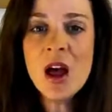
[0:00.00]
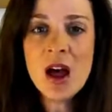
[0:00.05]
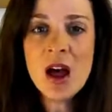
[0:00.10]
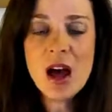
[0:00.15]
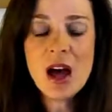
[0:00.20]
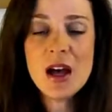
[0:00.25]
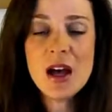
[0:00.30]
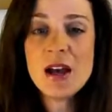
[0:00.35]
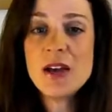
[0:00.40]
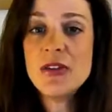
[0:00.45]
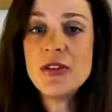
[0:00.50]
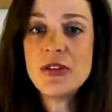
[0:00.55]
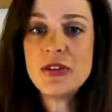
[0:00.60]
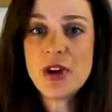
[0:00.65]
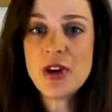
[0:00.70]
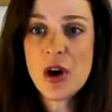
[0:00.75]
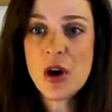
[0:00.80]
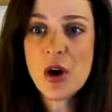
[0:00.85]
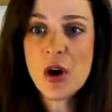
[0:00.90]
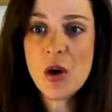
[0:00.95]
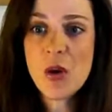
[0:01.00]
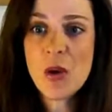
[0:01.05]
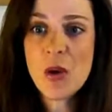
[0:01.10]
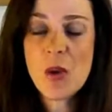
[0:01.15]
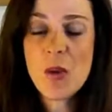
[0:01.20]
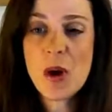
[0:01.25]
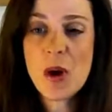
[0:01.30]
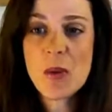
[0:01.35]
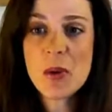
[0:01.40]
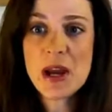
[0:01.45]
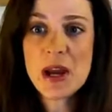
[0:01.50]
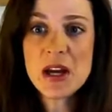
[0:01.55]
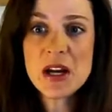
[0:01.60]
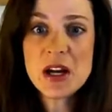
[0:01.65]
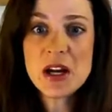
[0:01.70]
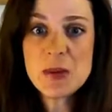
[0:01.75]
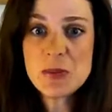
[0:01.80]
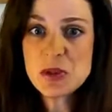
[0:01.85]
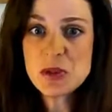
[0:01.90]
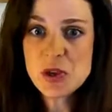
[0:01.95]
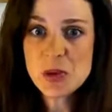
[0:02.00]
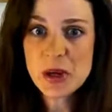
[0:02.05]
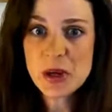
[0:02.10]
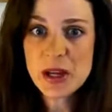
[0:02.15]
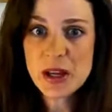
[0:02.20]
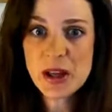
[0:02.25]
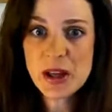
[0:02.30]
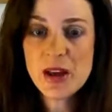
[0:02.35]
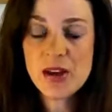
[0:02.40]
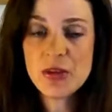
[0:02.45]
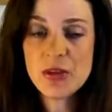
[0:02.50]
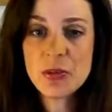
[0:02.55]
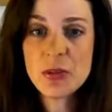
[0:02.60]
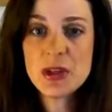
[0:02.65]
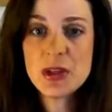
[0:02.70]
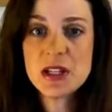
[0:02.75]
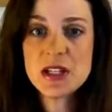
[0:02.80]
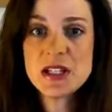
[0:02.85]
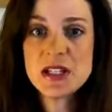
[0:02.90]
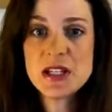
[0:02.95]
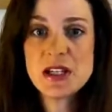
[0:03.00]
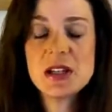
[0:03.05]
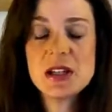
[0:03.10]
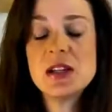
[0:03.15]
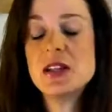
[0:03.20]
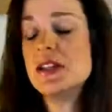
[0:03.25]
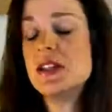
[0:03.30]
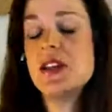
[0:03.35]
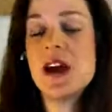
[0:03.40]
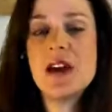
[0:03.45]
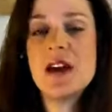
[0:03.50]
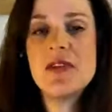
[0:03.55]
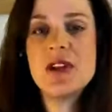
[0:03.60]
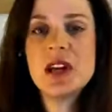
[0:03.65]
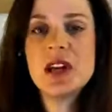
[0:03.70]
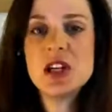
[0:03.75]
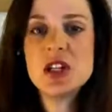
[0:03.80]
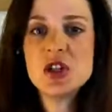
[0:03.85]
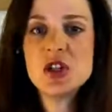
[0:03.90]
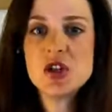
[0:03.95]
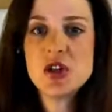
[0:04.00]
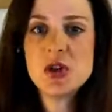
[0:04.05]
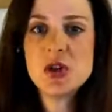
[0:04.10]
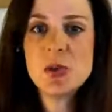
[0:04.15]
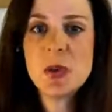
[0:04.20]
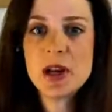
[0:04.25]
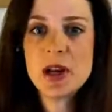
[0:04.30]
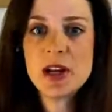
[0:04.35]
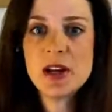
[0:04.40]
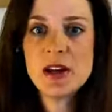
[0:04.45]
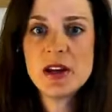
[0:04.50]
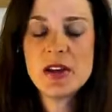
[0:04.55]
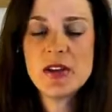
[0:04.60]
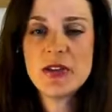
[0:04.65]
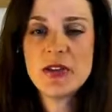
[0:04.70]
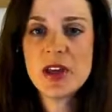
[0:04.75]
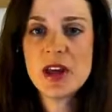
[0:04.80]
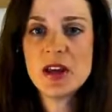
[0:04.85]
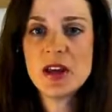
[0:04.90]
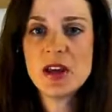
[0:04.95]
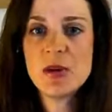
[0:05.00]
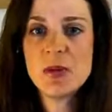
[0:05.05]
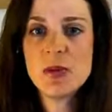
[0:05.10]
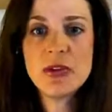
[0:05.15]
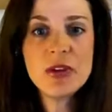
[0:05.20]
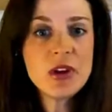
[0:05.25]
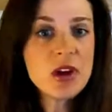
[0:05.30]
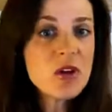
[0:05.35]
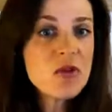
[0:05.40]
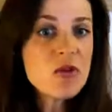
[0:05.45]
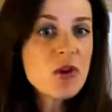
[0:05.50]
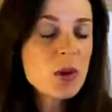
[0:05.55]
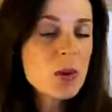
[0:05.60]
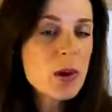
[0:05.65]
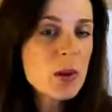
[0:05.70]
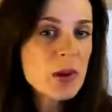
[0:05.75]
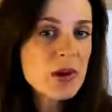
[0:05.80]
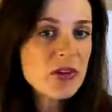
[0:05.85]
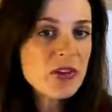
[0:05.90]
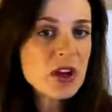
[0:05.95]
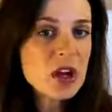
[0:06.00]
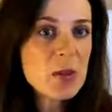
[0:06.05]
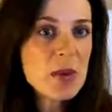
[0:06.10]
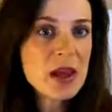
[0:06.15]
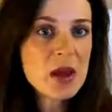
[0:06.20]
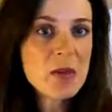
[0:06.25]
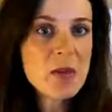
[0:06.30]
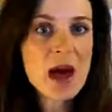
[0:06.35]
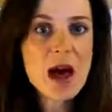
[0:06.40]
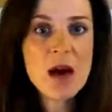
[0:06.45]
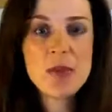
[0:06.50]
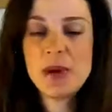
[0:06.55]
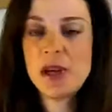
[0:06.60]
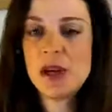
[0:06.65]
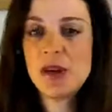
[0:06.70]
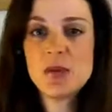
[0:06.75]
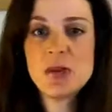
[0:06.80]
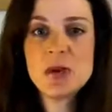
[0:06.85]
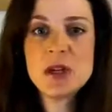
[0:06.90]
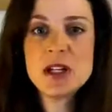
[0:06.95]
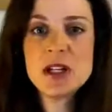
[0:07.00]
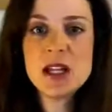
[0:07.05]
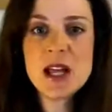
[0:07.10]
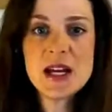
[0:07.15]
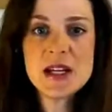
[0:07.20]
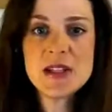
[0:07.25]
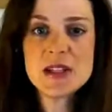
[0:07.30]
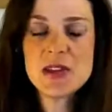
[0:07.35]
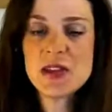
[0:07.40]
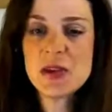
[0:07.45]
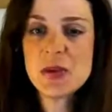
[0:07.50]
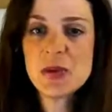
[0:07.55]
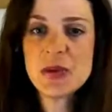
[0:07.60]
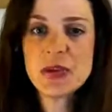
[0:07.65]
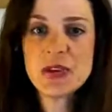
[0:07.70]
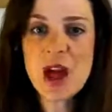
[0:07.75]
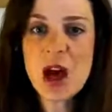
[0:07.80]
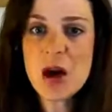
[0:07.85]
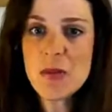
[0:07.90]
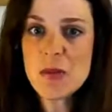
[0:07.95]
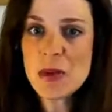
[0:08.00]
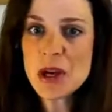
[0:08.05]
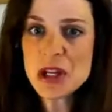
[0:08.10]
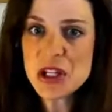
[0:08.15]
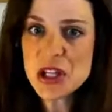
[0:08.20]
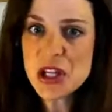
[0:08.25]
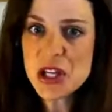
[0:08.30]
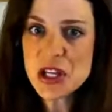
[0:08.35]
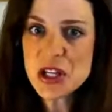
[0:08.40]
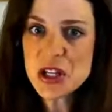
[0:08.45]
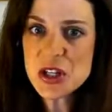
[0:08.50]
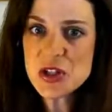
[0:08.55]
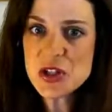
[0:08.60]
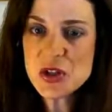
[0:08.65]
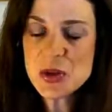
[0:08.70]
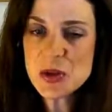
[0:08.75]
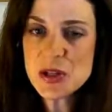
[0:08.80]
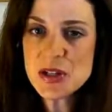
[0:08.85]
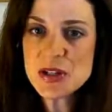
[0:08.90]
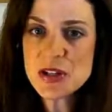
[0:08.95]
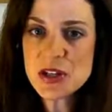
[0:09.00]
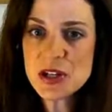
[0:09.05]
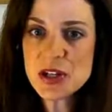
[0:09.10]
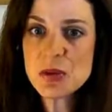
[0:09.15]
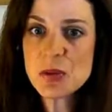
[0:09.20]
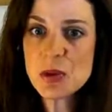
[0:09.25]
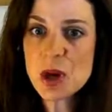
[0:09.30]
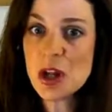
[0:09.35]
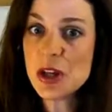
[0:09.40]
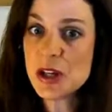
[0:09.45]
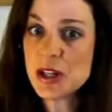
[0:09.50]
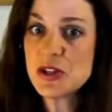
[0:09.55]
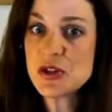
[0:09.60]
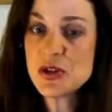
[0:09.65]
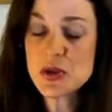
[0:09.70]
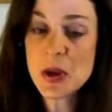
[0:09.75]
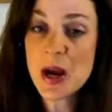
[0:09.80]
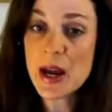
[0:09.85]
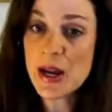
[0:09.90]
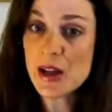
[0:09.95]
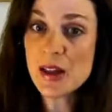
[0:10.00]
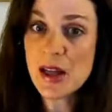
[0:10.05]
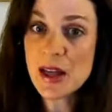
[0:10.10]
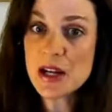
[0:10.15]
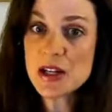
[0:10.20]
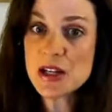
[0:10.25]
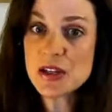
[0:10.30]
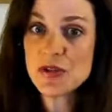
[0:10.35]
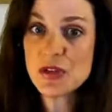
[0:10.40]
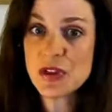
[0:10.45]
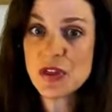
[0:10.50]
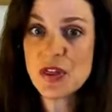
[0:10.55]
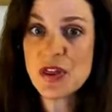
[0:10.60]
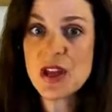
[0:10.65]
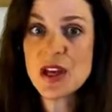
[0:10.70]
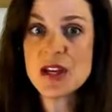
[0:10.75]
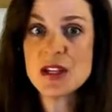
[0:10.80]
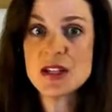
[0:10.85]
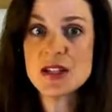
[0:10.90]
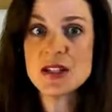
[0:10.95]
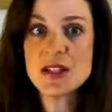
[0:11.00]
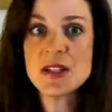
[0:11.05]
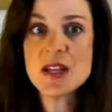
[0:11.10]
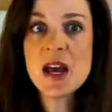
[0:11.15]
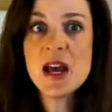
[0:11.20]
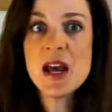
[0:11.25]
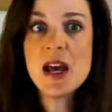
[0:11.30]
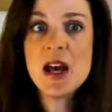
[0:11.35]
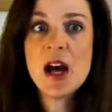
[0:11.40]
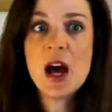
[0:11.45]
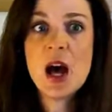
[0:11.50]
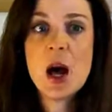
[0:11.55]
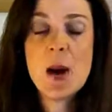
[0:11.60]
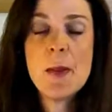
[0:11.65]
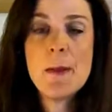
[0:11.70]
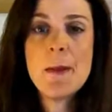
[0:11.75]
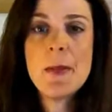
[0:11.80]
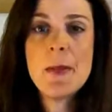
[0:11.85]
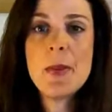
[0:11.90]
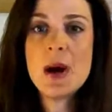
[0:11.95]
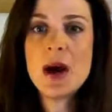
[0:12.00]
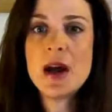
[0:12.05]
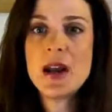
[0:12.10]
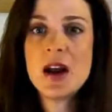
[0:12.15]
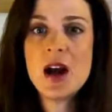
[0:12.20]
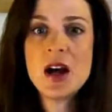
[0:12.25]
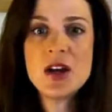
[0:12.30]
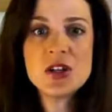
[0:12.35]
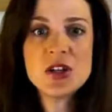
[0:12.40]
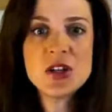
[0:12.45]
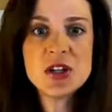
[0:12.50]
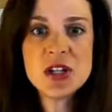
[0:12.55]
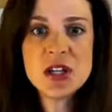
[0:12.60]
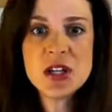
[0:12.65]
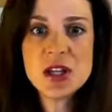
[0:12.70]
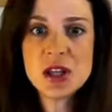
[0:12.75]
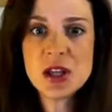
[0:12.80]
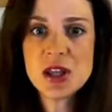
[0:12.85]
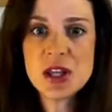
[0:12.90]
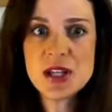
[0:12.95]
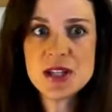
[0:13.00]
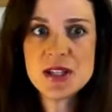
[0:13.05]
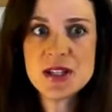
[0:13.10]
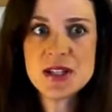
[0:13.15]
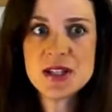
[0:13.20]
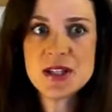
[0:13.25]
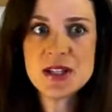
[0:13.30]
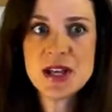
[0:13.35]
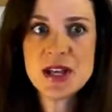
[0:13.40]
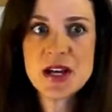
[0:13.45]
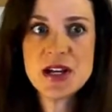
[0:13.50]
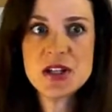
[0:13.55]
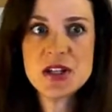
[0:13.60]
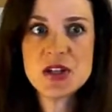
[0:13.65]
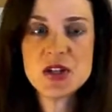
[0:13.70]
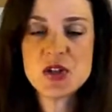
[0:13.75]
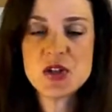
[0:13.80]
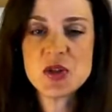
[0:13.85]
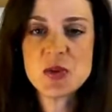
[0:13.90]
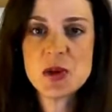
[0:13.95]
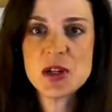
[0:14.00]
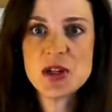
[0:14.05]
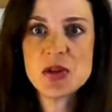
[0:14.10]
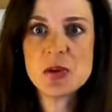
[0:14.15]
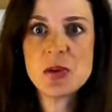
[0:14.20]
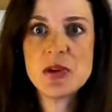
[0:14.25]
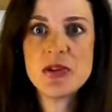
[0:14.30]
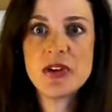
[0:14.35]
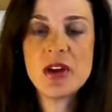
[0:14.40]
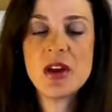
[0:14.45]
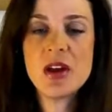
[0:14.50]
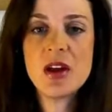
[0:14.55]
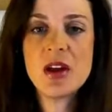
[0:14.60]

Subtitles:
And so what we ended up doing is really diving into what it is that he was looking for, what was going to make him happy, and realized that there was not much that he could do in his current role. He tried a lot of different things, but underneath this desire to switch was